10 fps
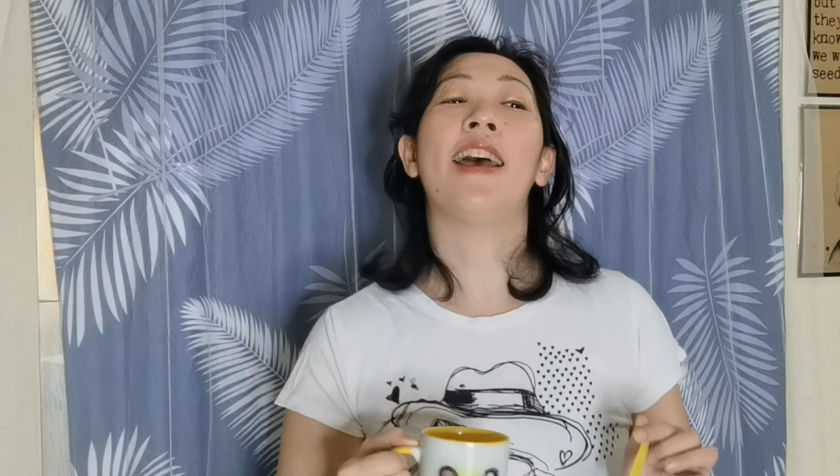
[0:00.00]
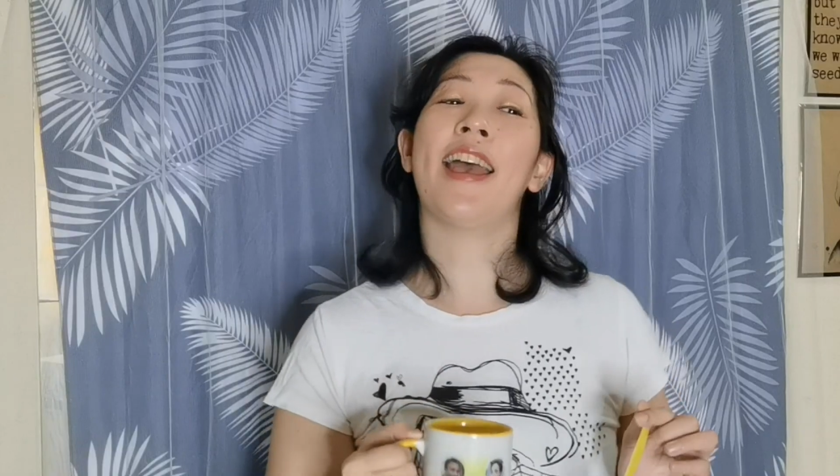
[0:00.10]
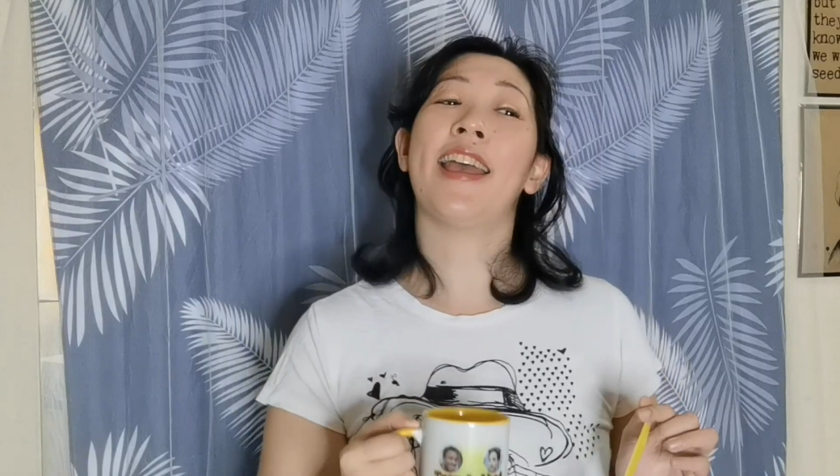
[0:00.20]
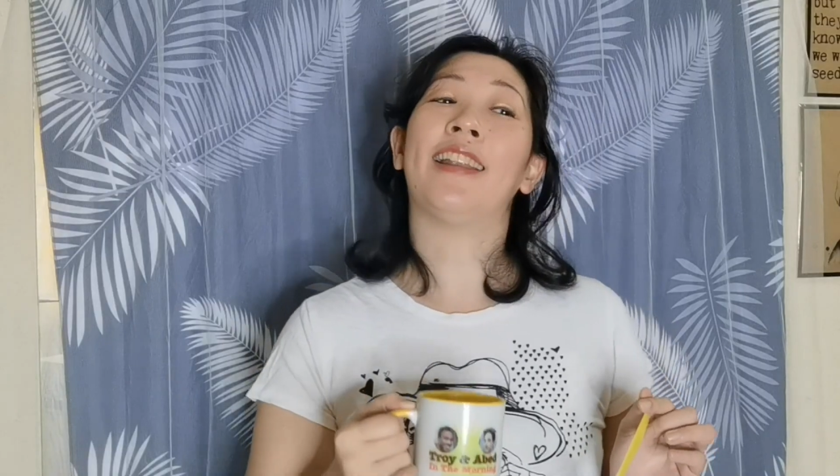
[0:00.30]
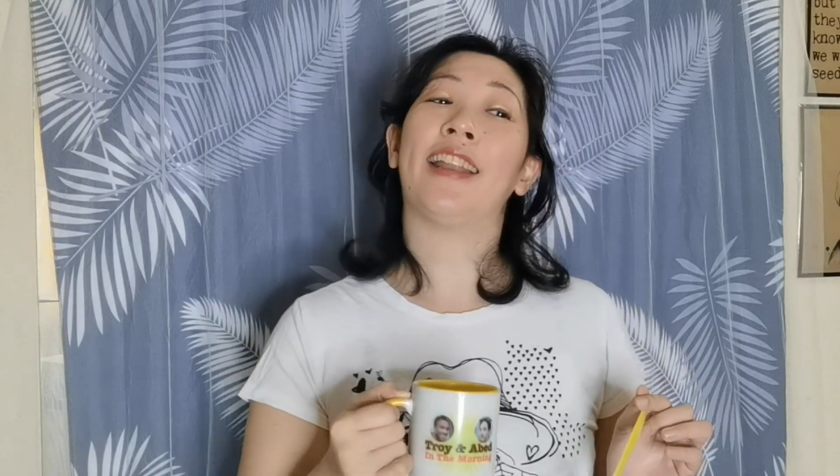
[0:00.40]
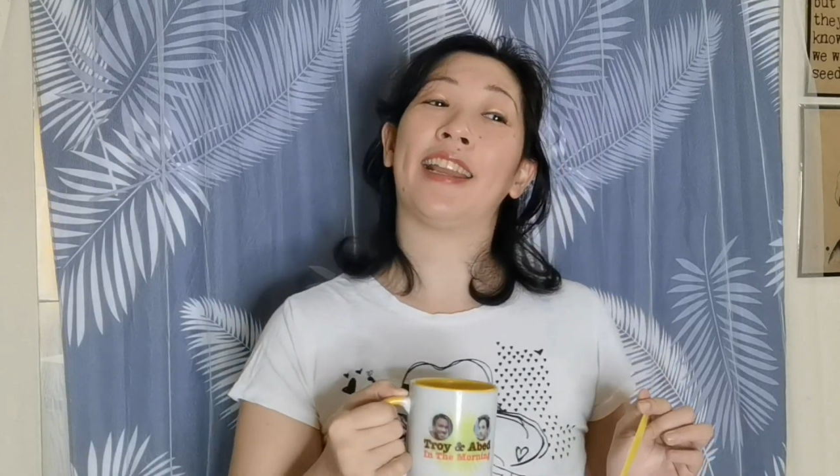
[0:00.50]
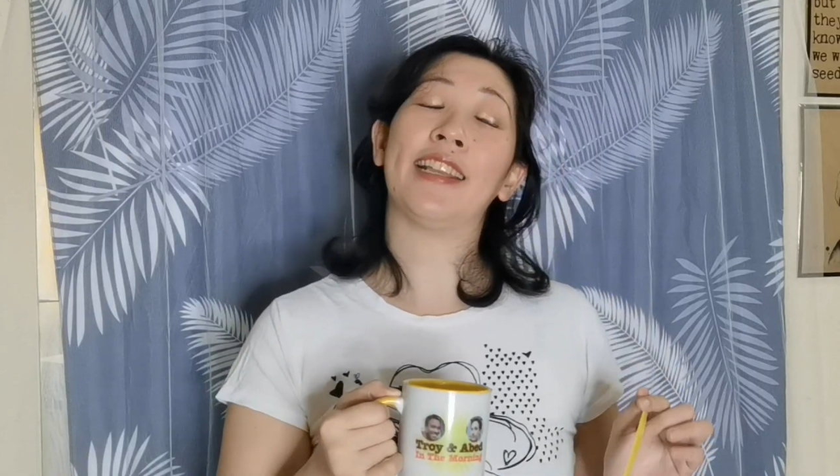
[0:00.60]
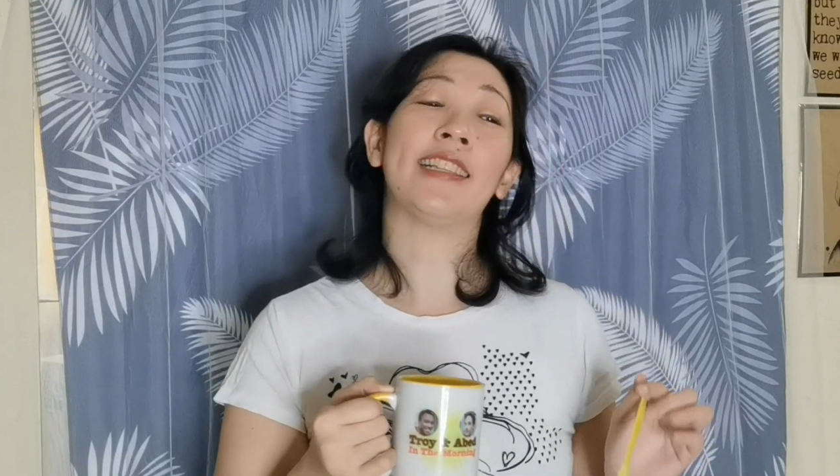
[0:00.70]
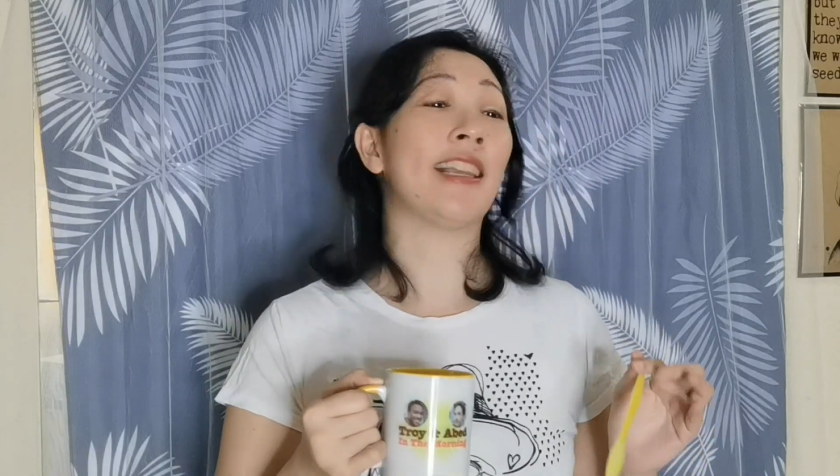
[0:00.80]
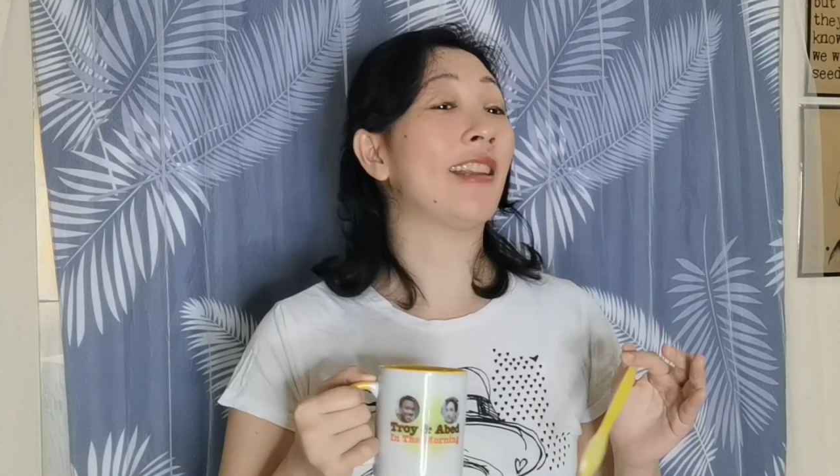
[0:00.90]
And
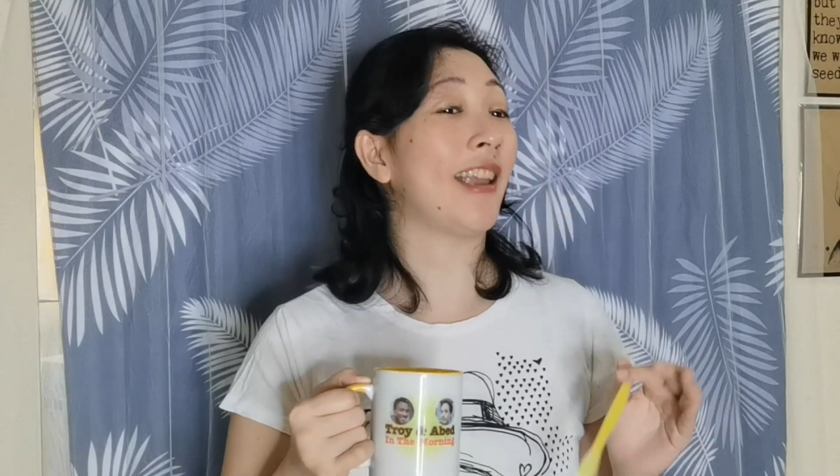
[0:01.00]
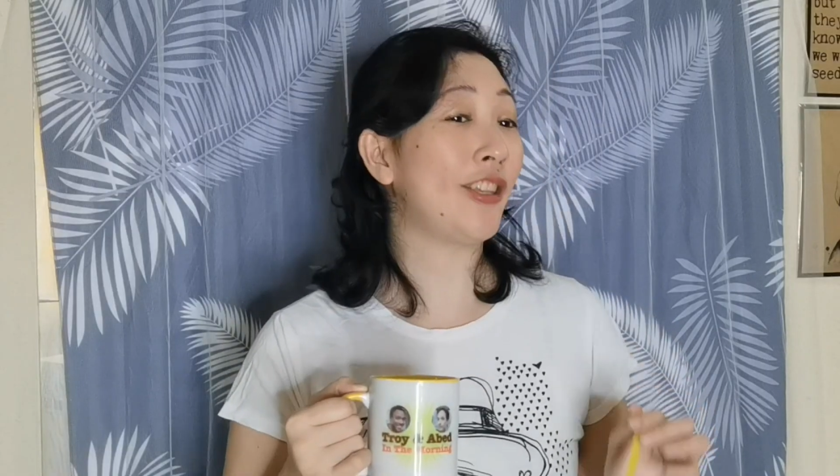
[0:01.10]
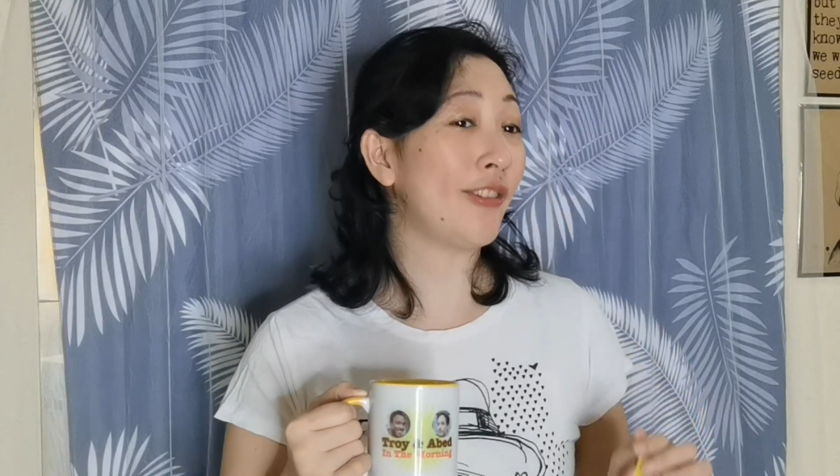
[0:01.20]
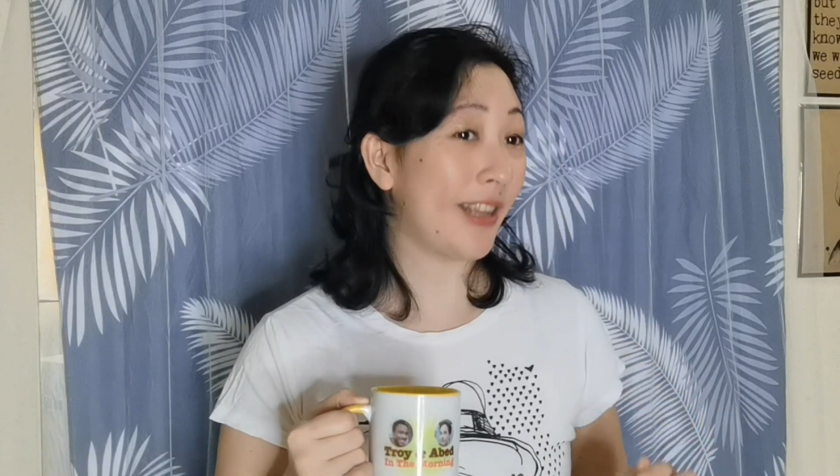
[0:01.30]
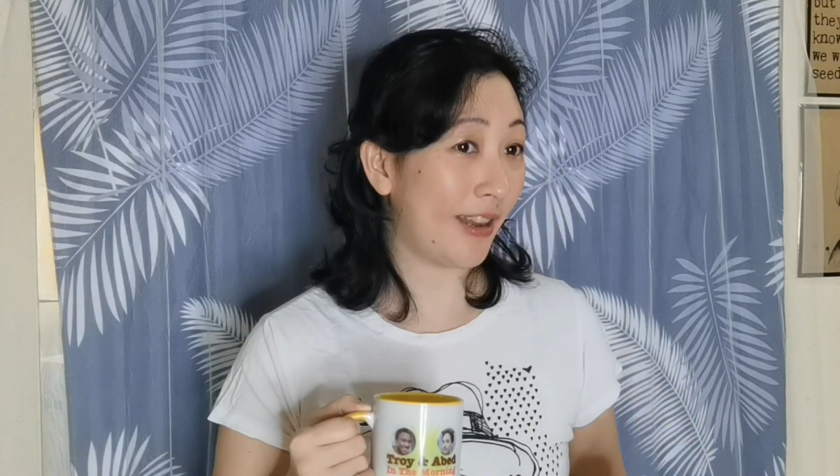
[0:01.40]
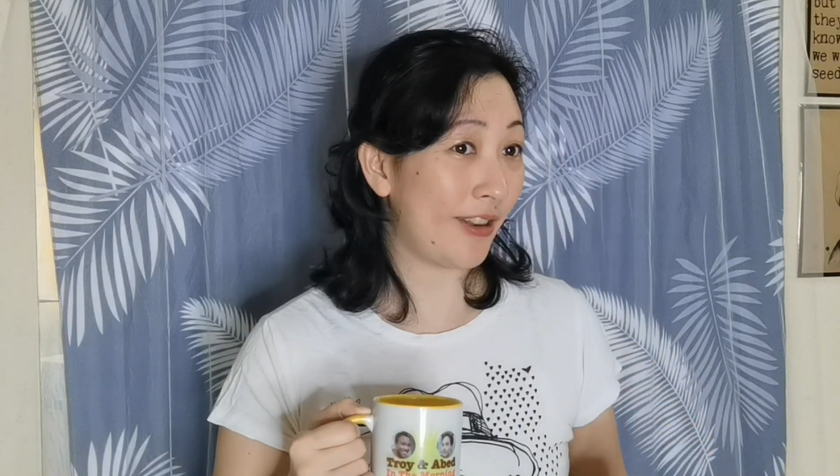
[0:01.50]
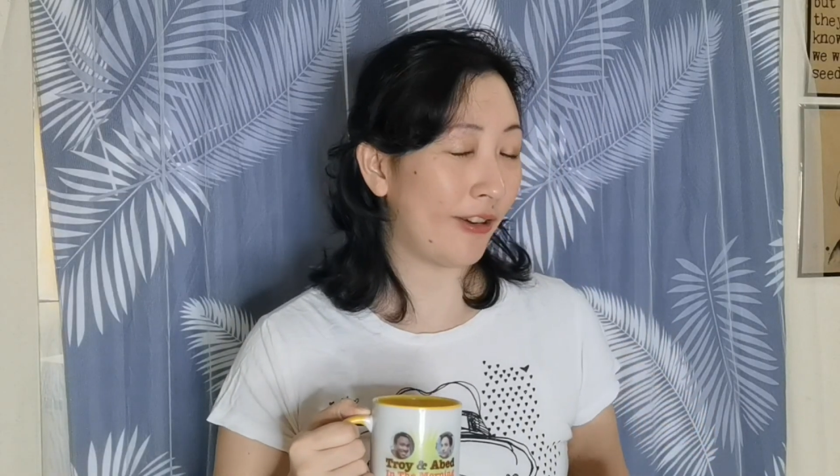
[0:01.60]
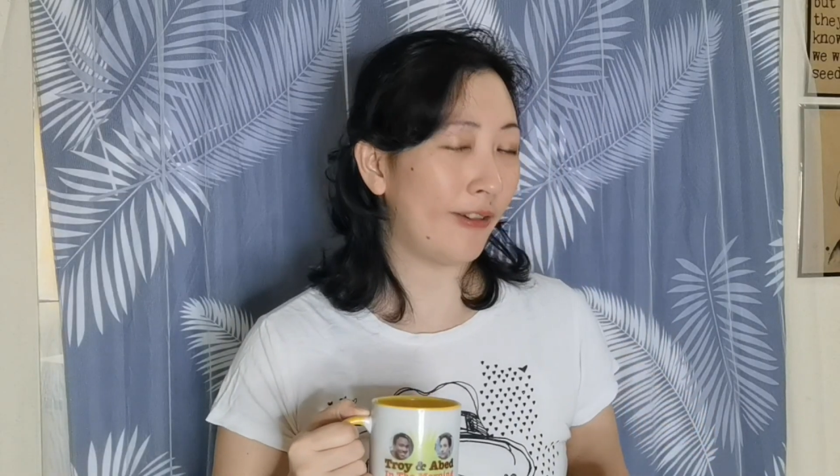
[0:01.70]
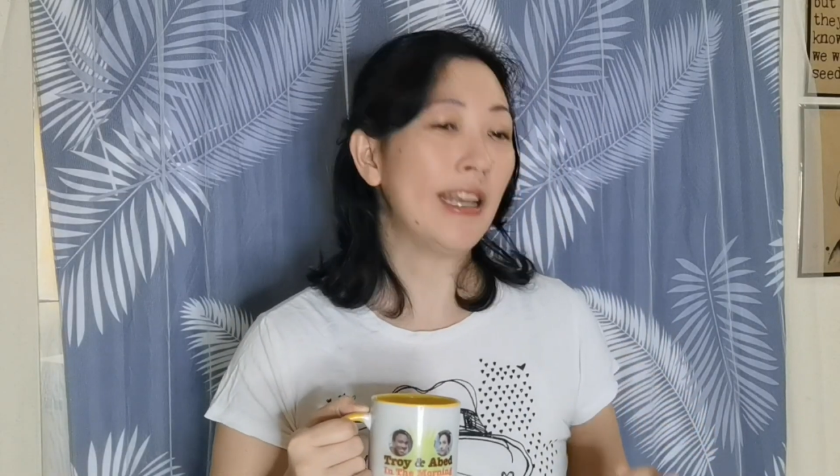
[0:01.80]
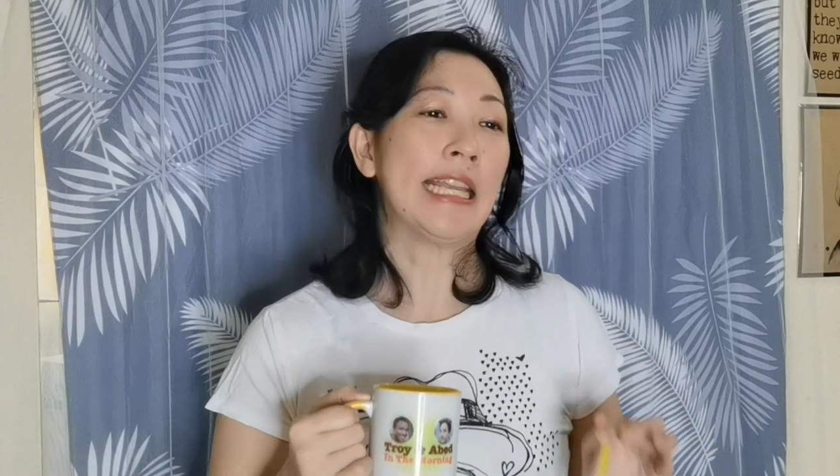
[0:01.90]
ladies, in case you didn't
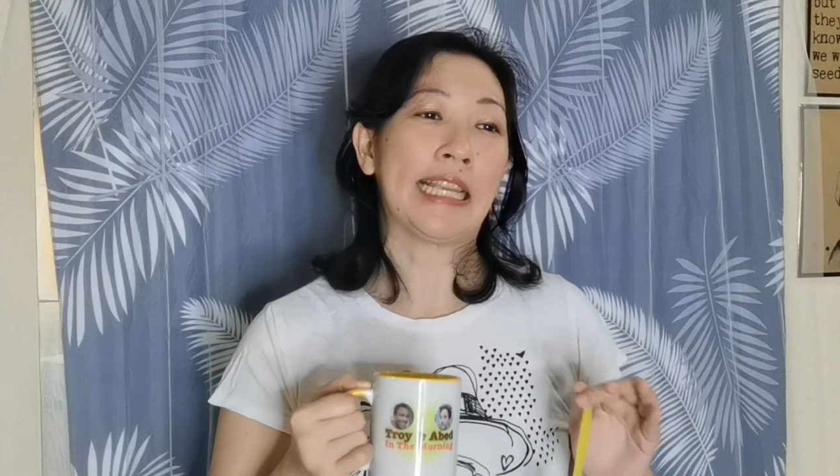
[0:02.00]
know,